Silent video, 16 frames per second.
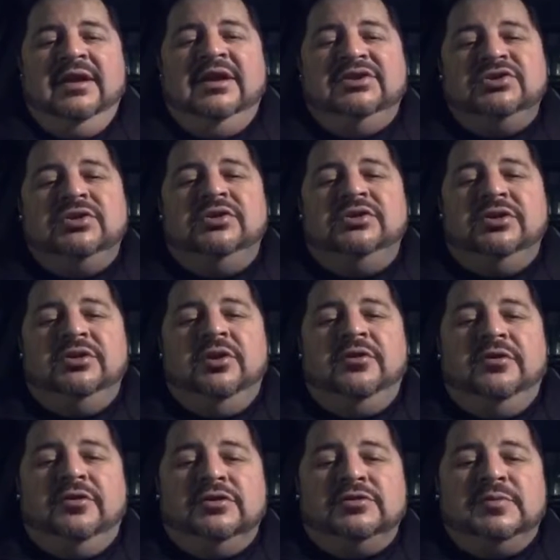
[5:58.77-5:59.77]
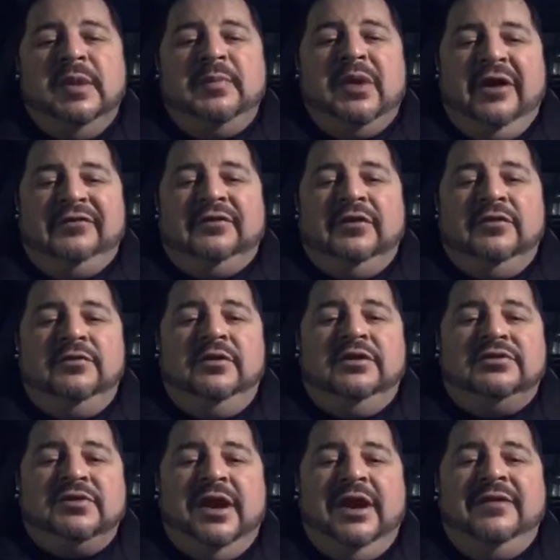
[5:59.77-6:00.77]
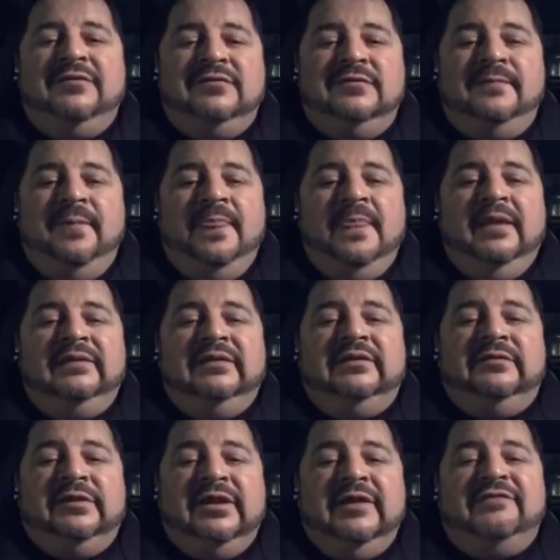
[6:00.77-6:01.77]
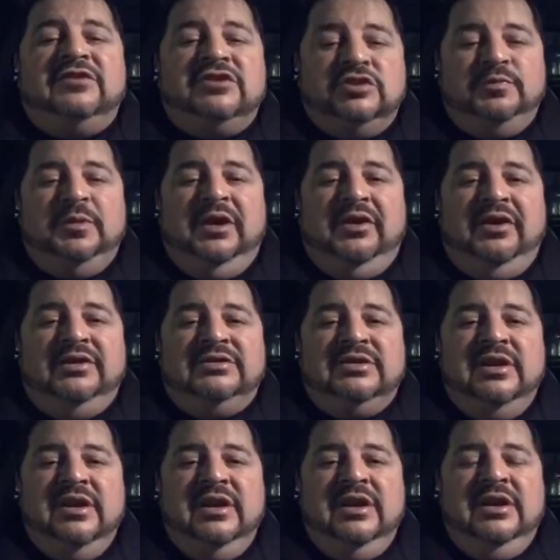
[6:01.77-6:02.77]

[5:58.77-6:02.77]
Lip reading: It's good to know that there's people out there who are trying to lift the spirits,